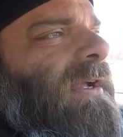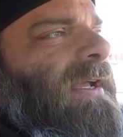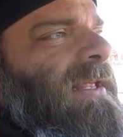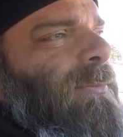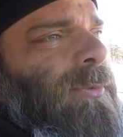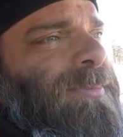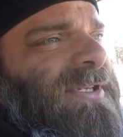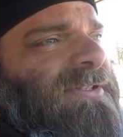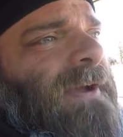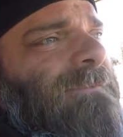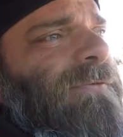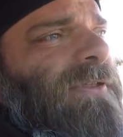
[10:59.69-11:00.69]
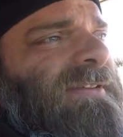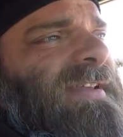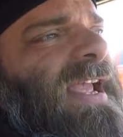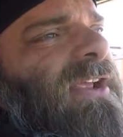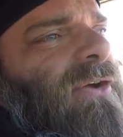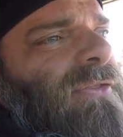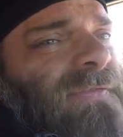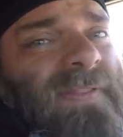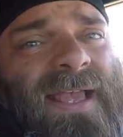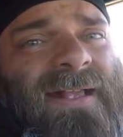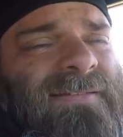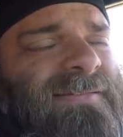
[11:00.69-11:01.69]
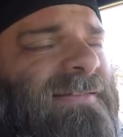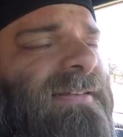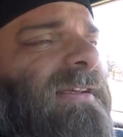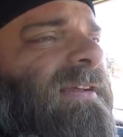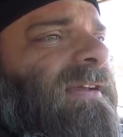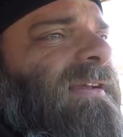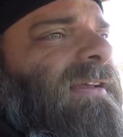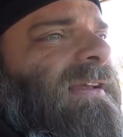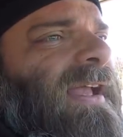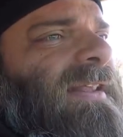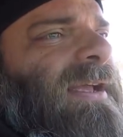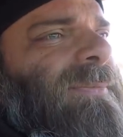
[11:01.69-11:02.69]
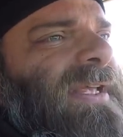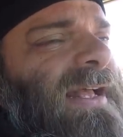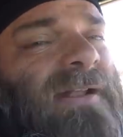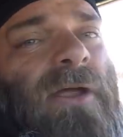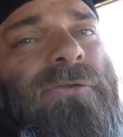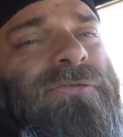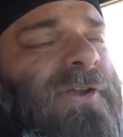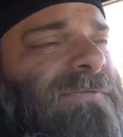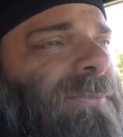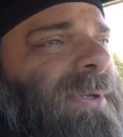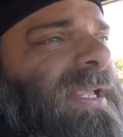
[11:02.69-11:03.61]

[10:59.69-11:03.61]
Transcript: and then we'll be done for the day on this, and then we got other stuff that